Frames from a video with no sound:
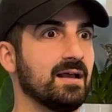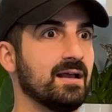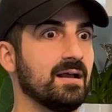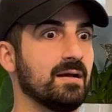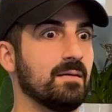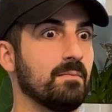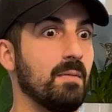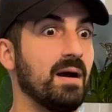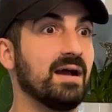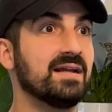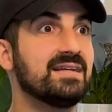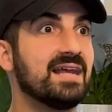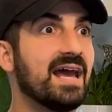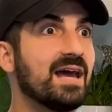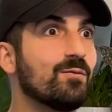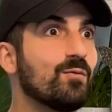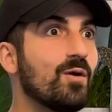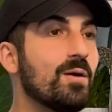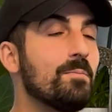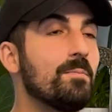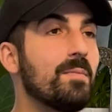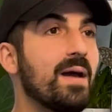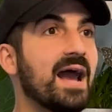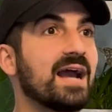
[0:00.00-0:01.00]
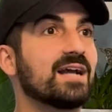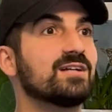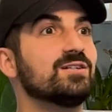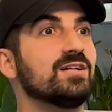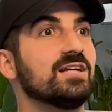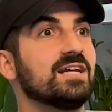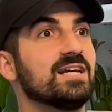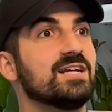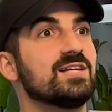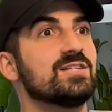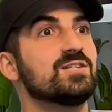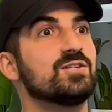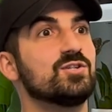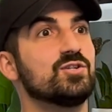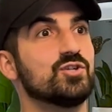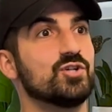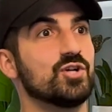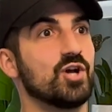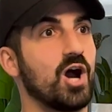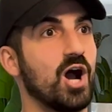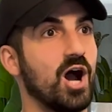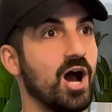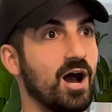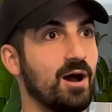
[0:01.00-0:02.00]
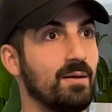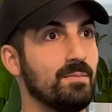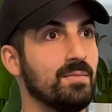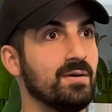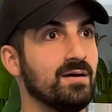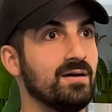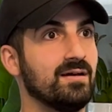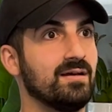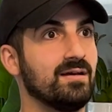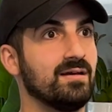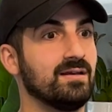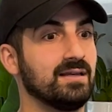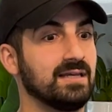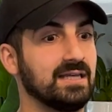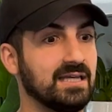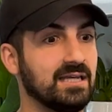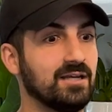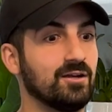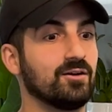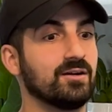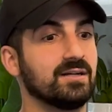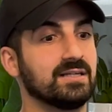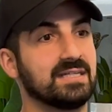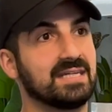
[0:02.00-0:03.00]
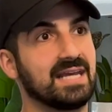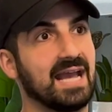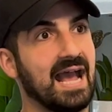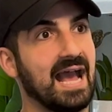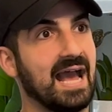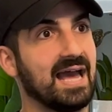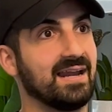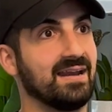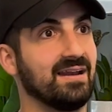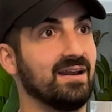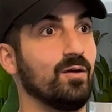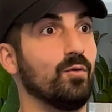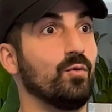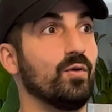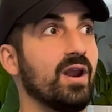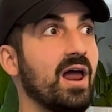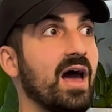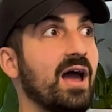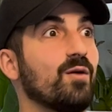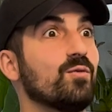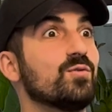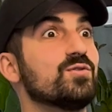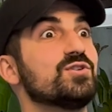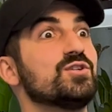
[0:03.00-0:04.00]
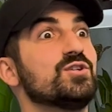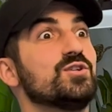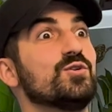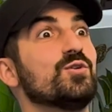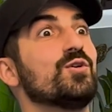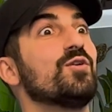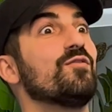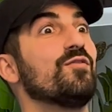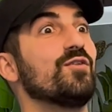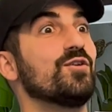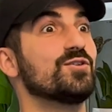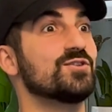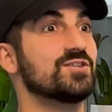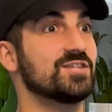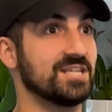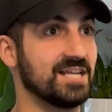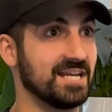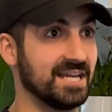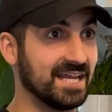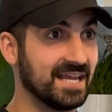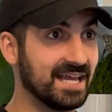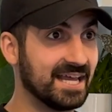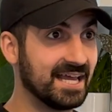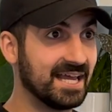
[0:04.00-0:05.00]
My dad went back to his job here in Canada when I was in university.